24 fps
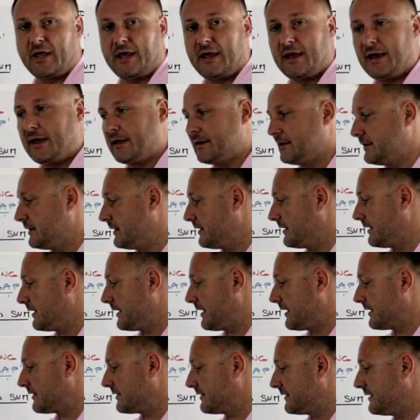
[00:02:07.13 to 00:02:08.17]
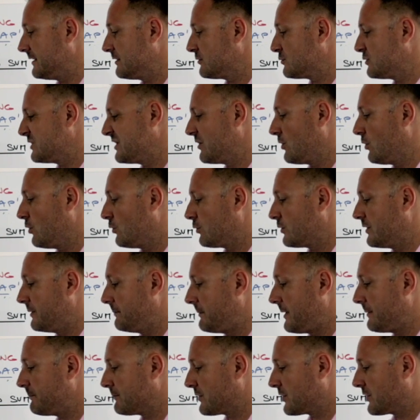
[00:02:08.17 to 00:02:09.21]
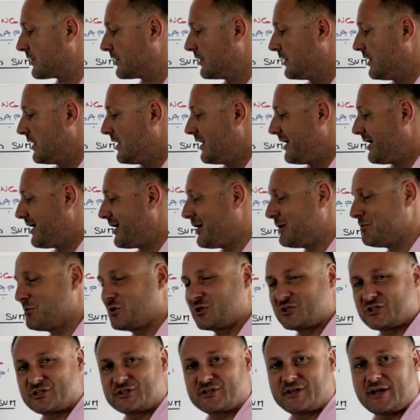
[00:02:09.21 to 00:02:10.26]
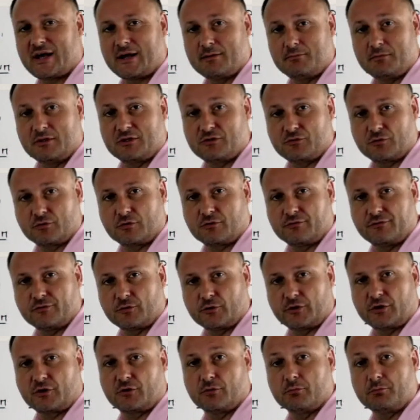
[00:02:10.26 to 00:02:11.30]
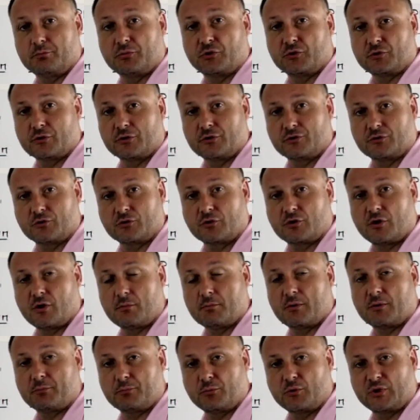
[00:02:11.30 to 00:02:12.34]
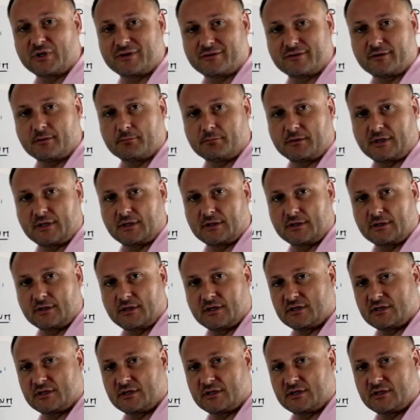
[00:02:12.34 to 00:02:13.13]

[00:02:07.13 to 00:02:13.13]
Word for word: and I think we all remember how much time it took for the computer to come up with something,